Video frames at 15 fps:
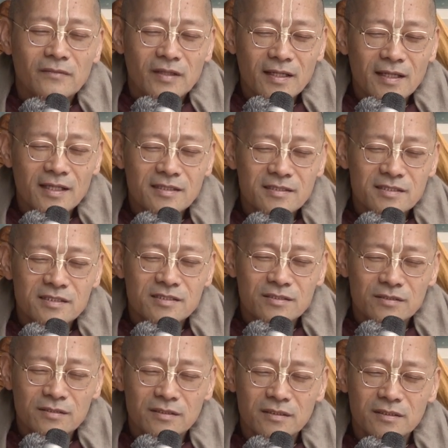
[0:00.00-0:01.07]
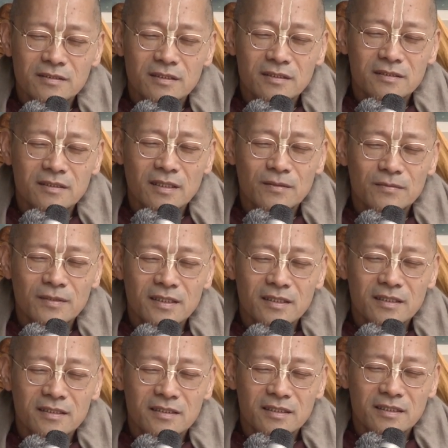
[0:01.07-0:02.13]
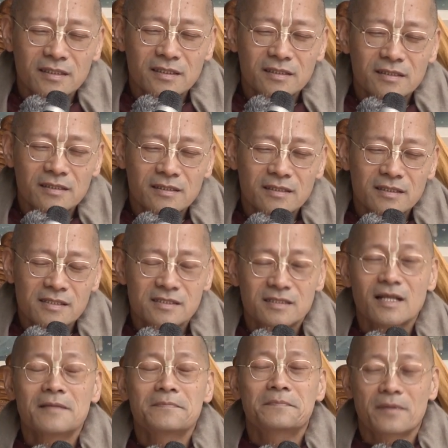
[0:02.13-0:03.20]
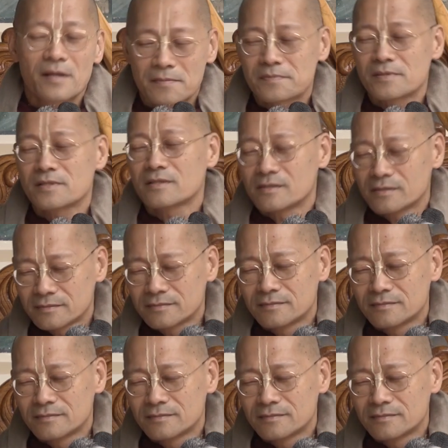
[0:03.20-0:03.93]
He understood that what he did is not proper.